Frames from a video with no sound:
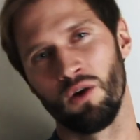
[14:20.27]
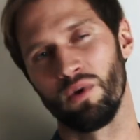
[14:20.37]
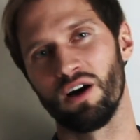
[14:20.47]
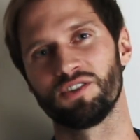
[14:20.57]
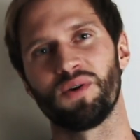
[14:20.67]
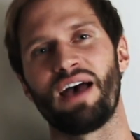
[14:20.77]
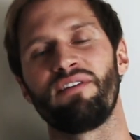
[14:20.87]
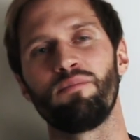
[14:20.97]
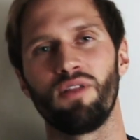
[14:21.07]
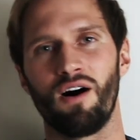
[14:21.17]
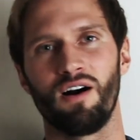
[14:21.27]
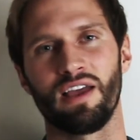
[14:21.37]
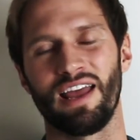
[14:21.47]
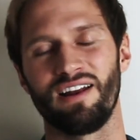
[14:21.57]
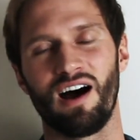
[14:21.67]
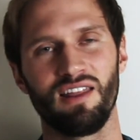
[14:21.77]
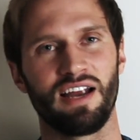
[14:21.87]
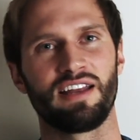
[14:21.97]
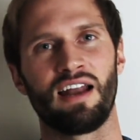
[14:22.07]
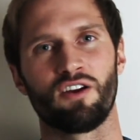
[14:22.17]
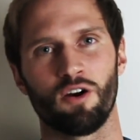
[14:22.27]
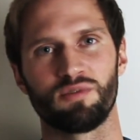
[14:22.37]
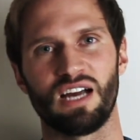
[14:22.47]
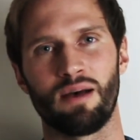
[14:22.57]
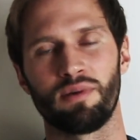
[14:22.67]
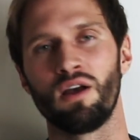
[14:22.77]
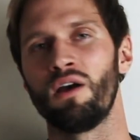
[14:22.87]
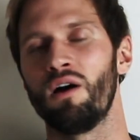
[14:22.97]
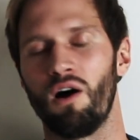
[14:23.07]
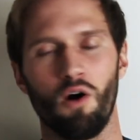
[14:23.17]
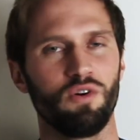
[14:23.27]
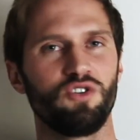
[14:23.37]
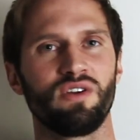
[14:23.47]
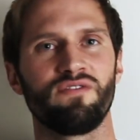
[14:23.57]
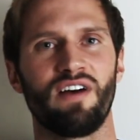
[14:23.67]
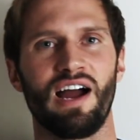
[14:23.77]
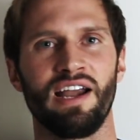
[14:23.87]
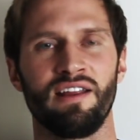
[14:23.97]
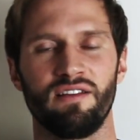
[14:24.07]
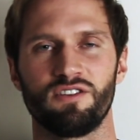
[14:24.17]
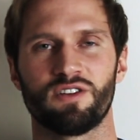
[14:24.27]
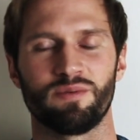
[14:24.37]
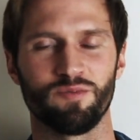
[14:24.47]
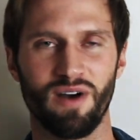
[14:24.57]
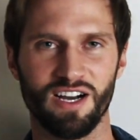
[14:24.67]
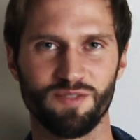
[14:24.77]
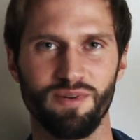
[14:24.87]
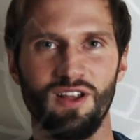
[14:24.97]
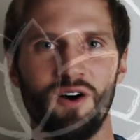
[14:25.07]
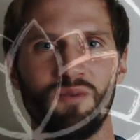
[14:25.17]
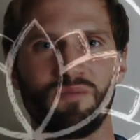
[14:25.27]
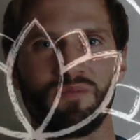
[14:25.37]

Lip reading: We also have a blog and an online tonic herb shop, all which you can find in the description box below.